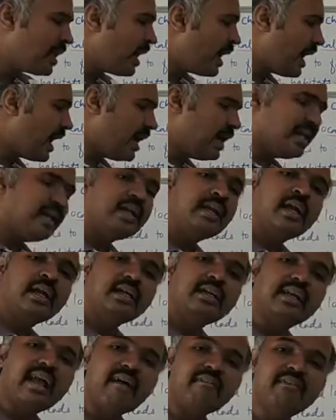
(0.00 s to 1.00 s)
and
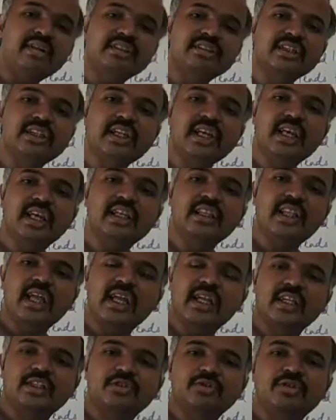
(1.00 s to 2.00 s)
diversity in the
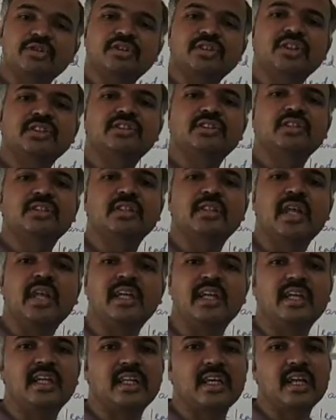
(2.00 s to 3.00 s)
resources that
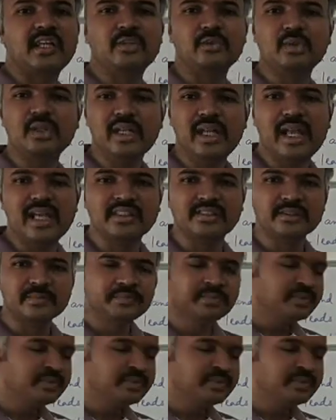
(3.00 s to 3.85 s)
it can utilize,